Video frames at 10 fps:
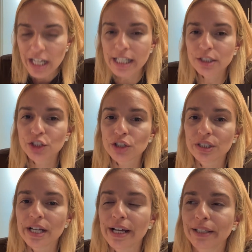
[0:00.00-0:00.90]
it's just
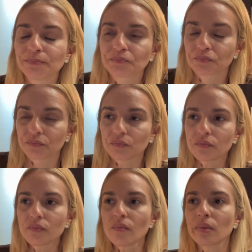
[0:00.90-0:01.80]
that.
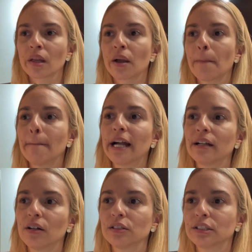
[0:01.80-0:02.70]
My
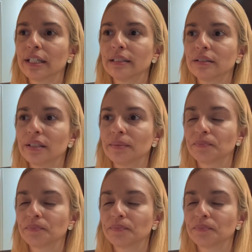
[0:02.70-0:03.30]
content,